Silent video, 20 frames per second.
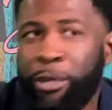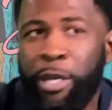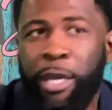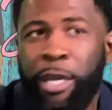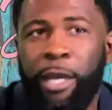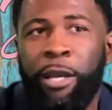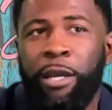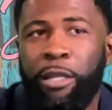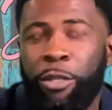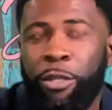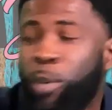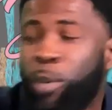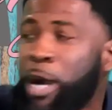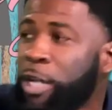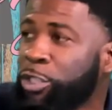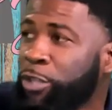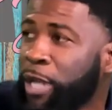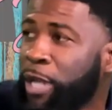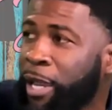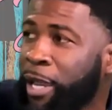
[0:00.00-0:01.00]
hair. You
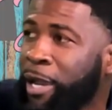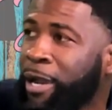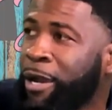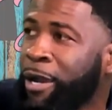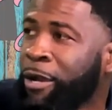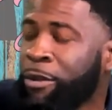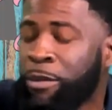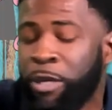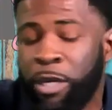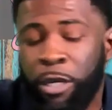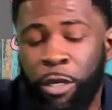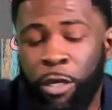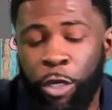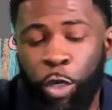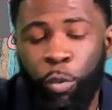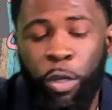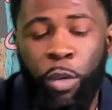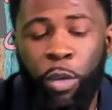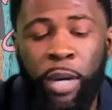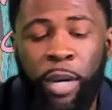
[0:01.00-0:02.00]
wash your hair.
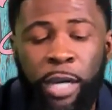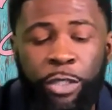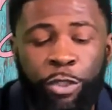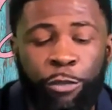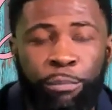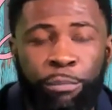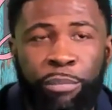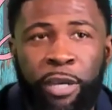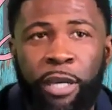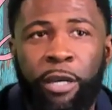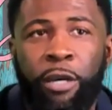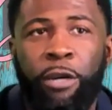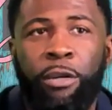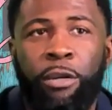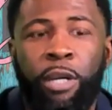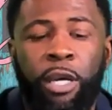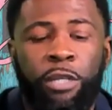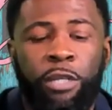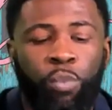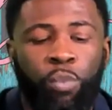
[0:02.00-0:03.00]
You want to wash your
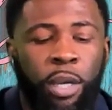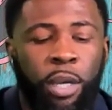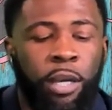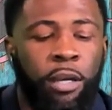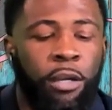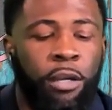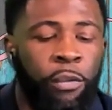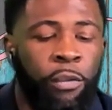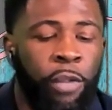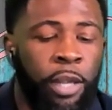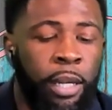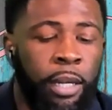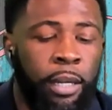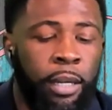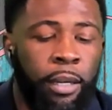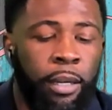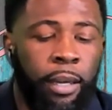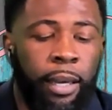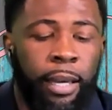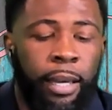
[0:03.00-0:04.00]
beard as well.
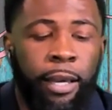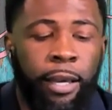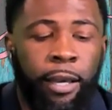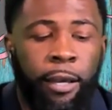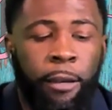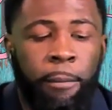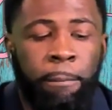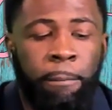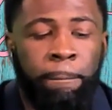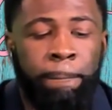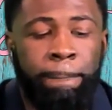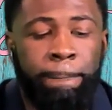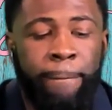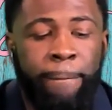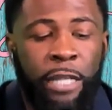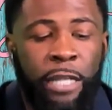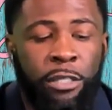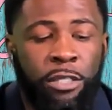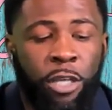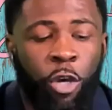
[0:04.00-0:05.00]

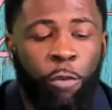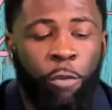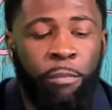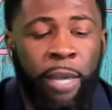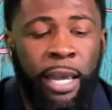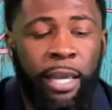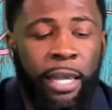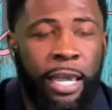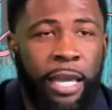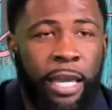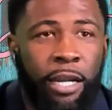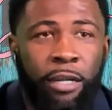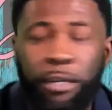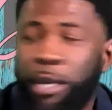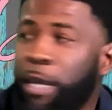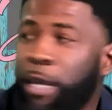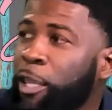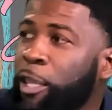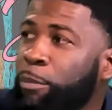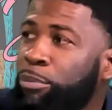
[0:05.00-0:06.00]
And so my kind of
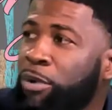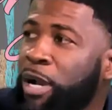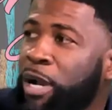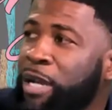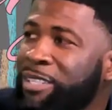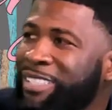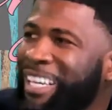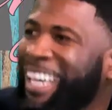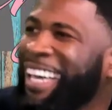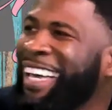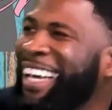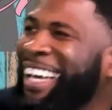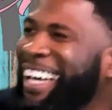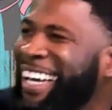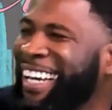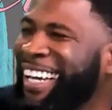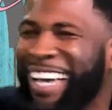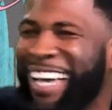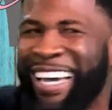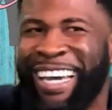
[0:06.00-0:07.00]
daily process,
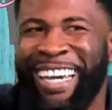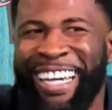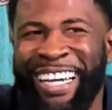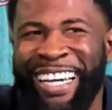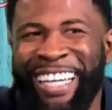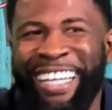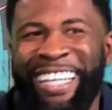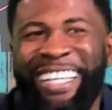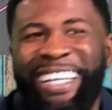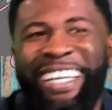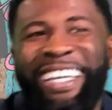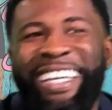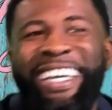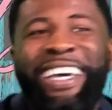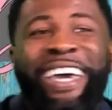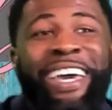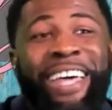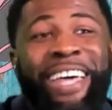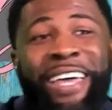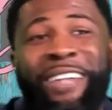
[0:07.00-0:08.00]

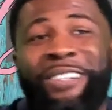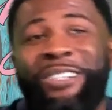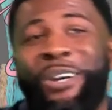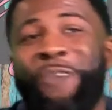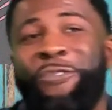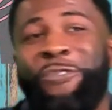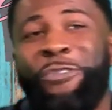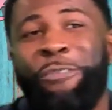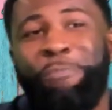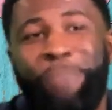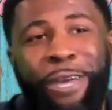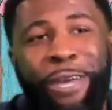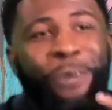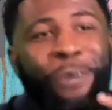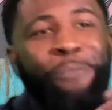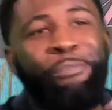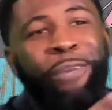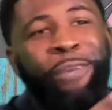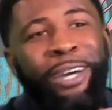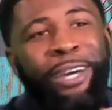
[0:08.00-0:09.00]
and so for the
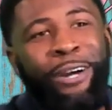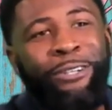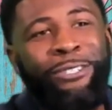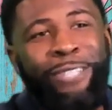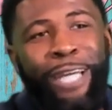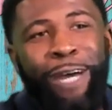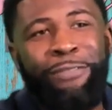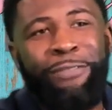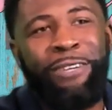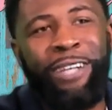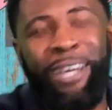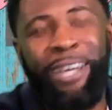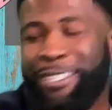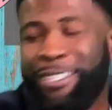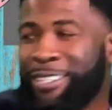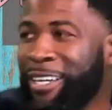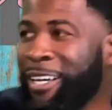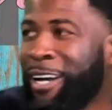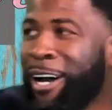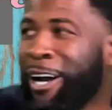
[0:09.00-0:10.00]
bigger beard, stuff does
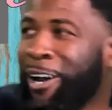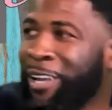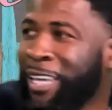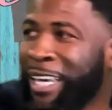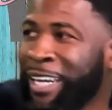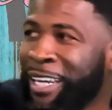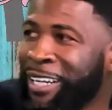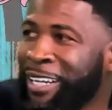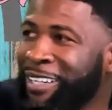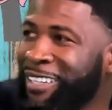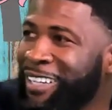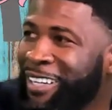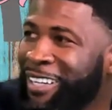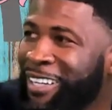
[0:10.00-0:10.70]
get all in it, and